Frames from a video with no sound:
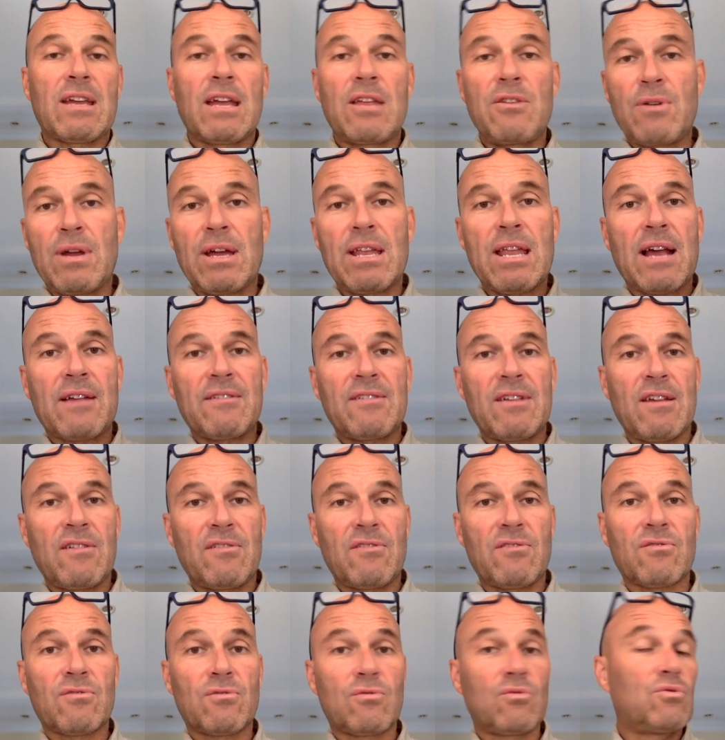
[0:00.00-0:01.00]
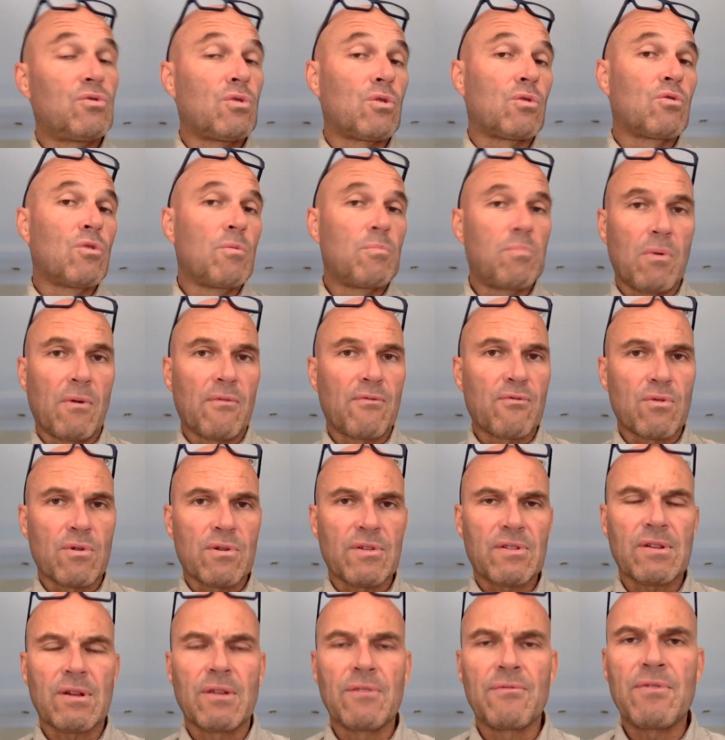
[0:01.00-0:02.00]
And you get access to the group, of
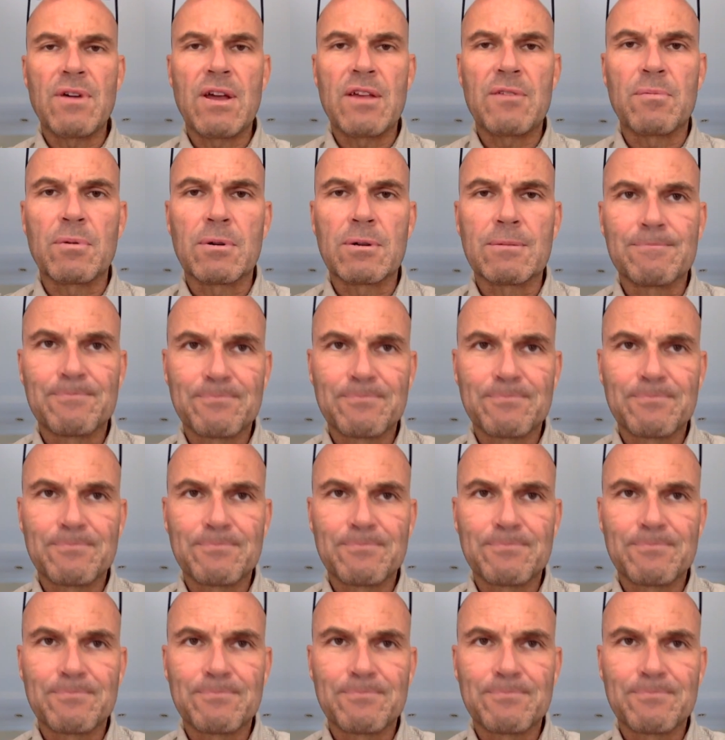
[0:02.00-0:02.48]
course, on Facebook.